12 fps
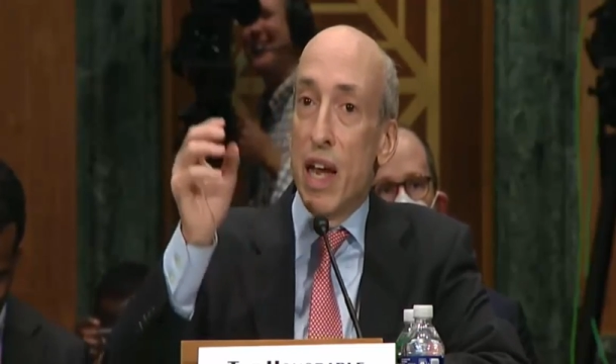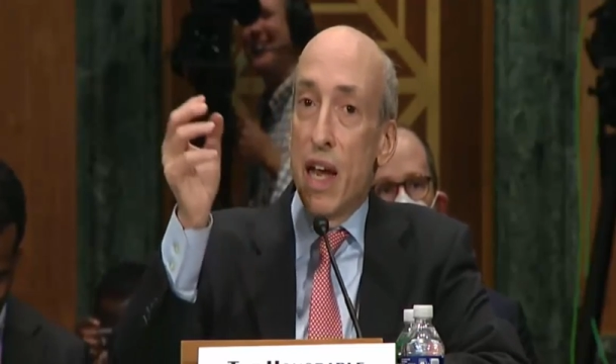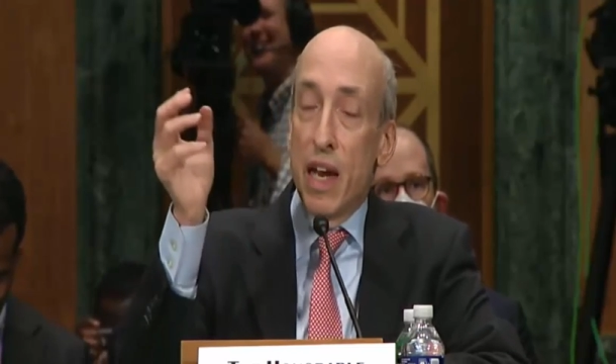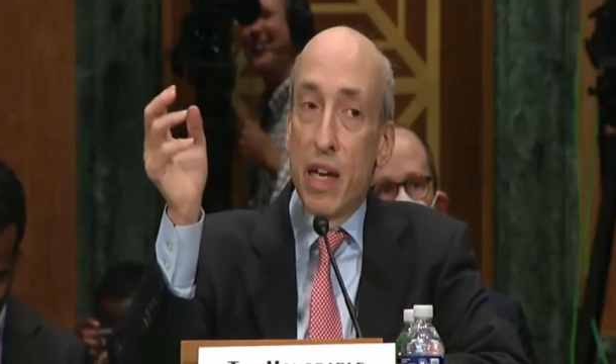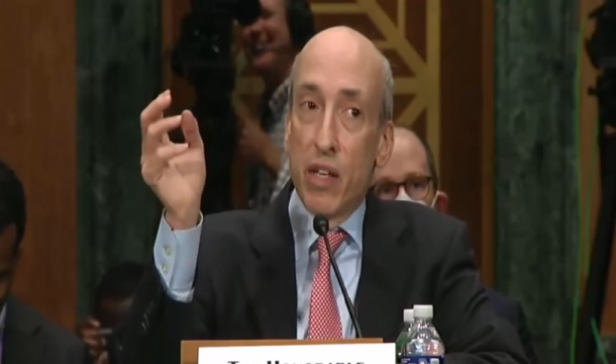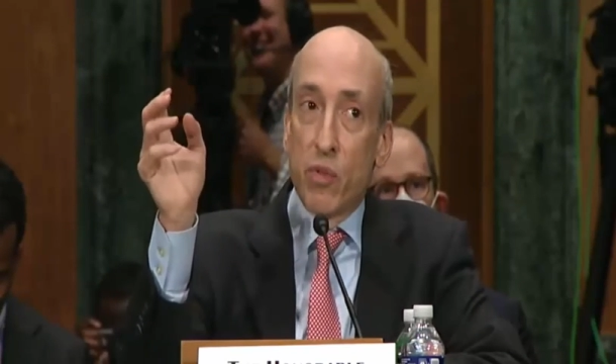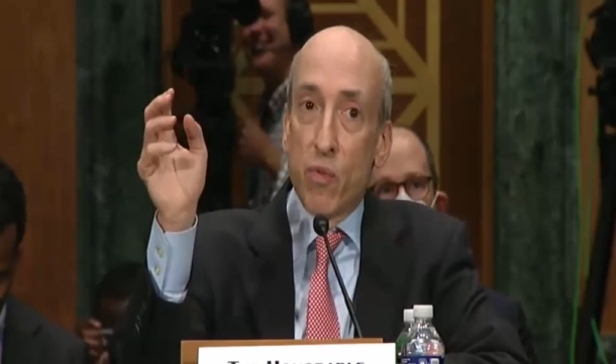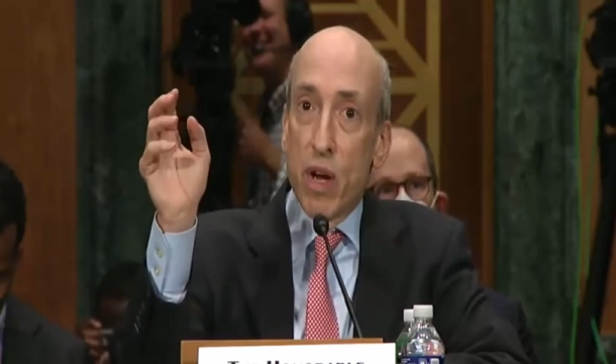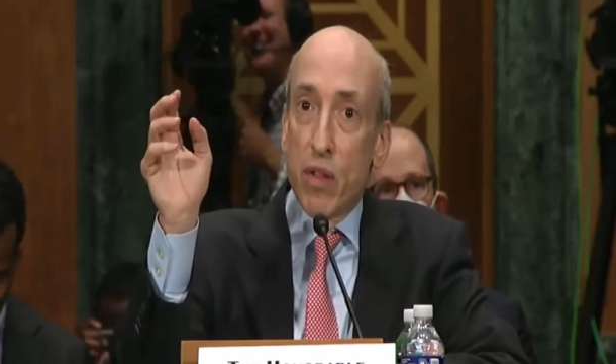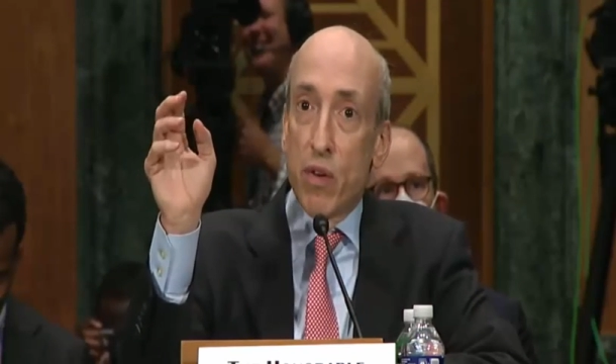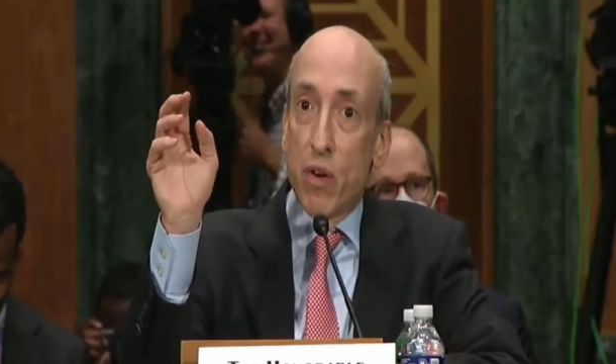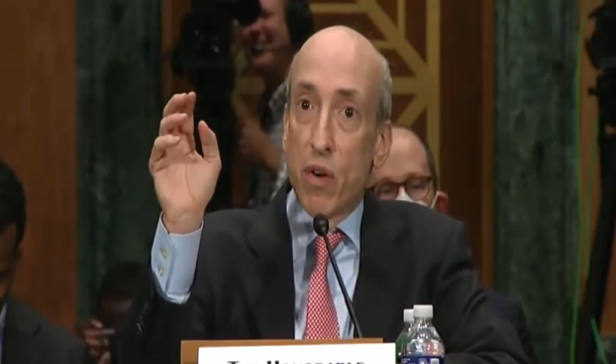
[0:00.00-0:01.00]
and it's
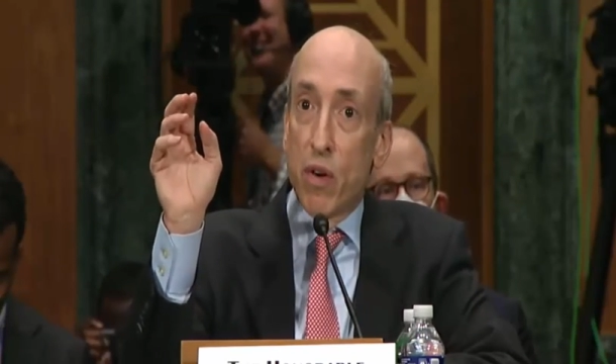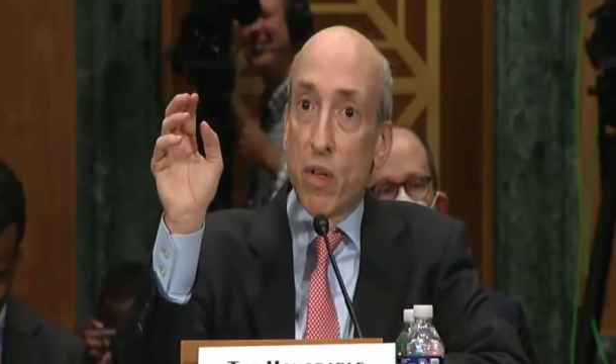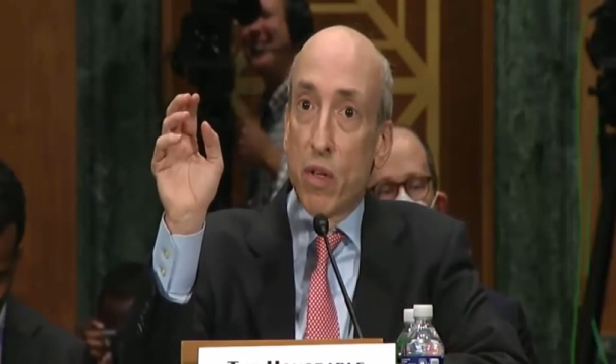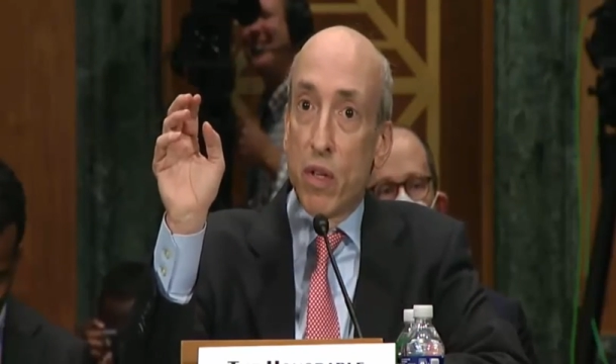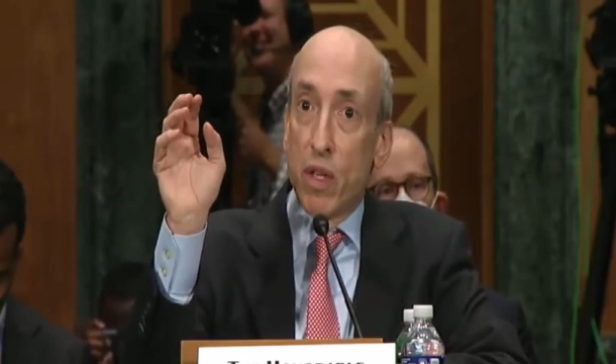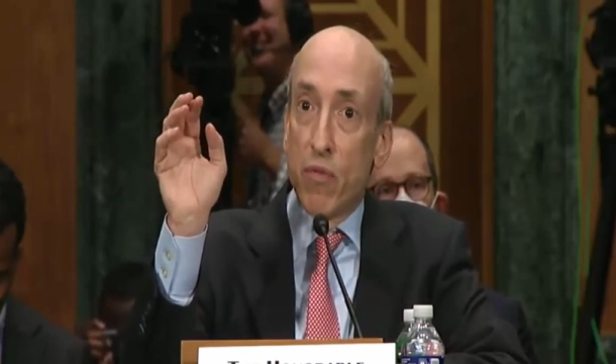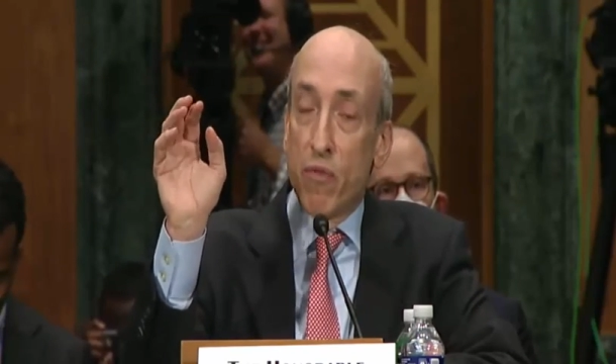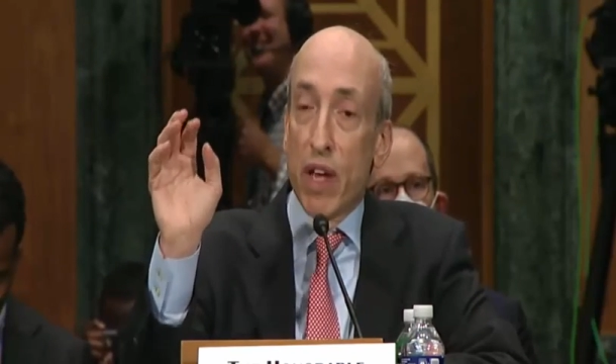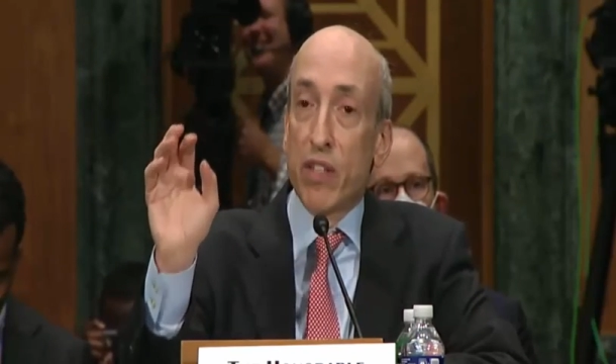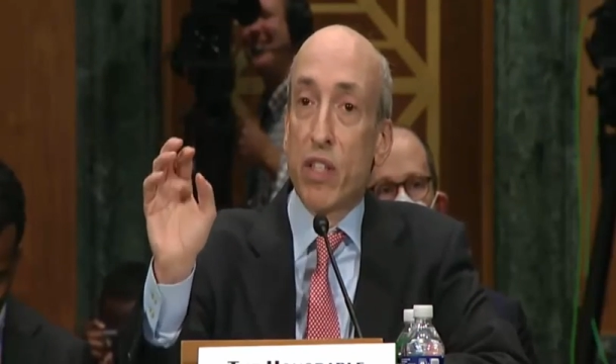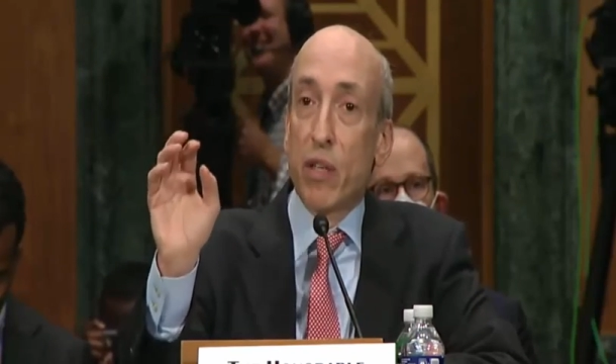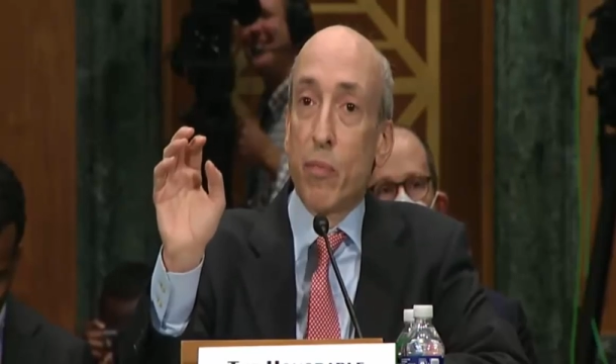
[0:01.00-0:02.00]
whether the
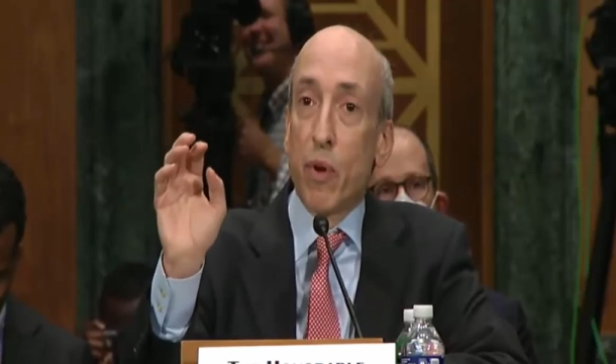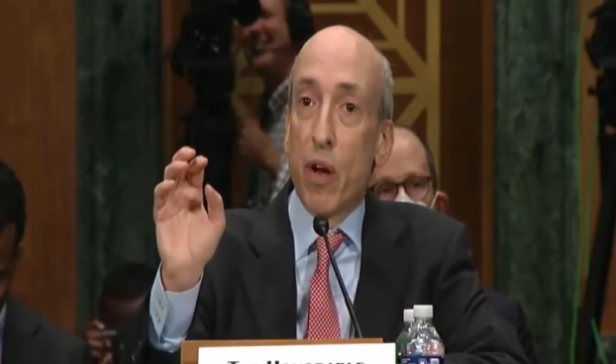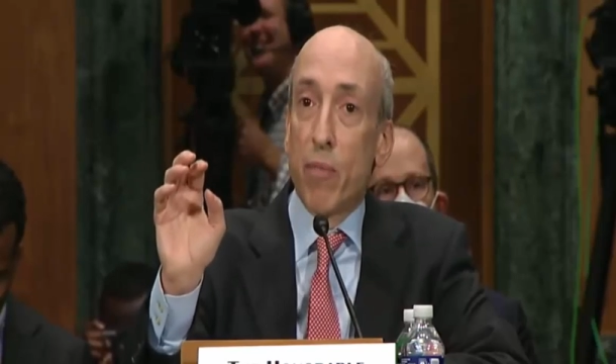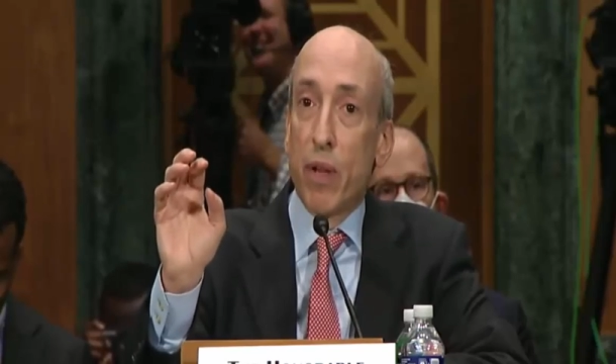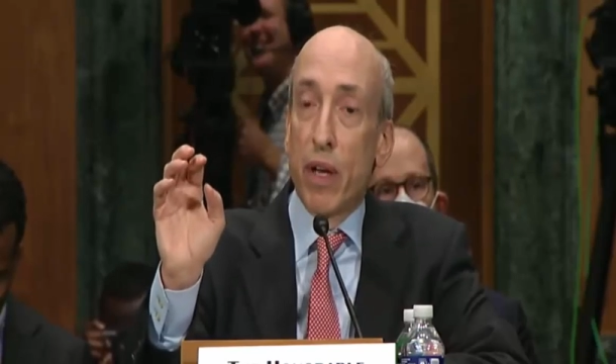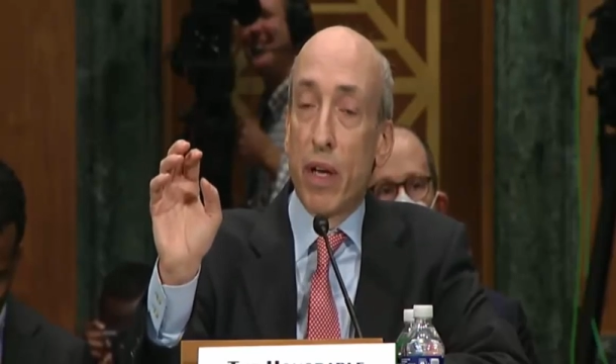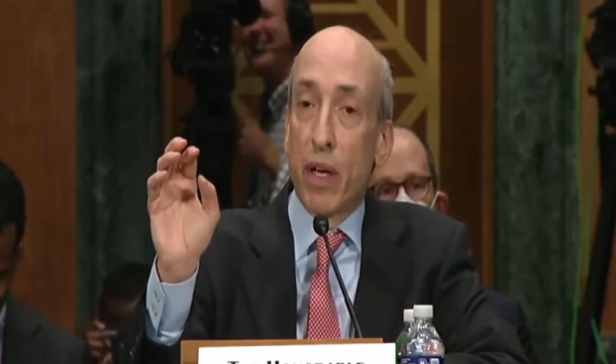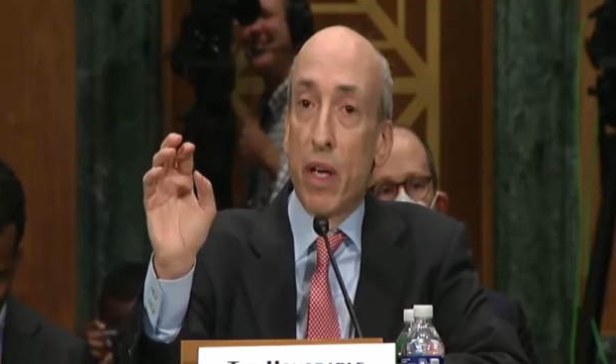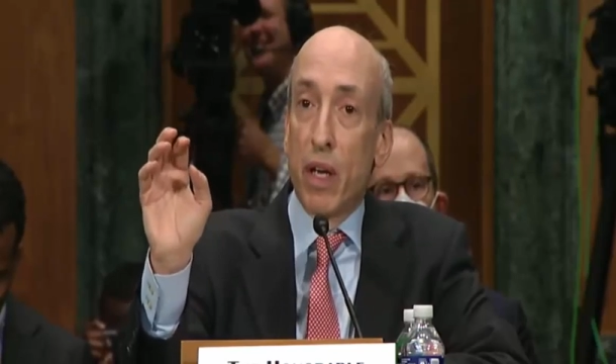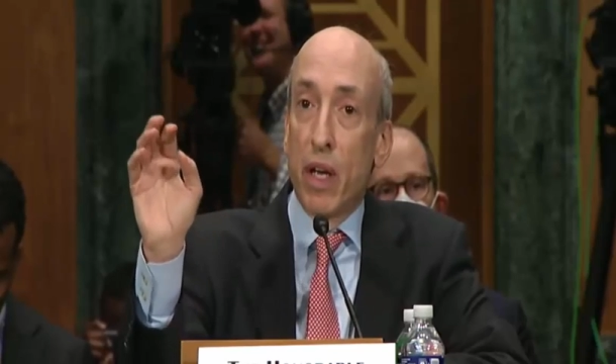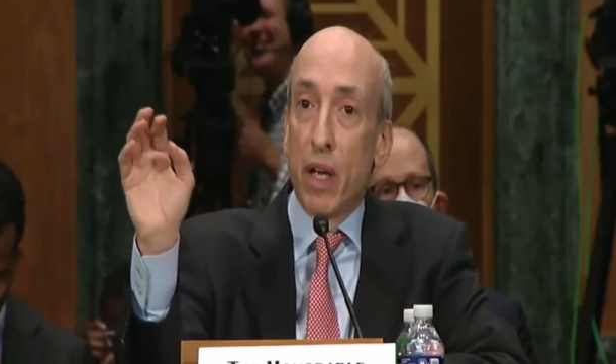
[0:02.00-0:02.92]
investing public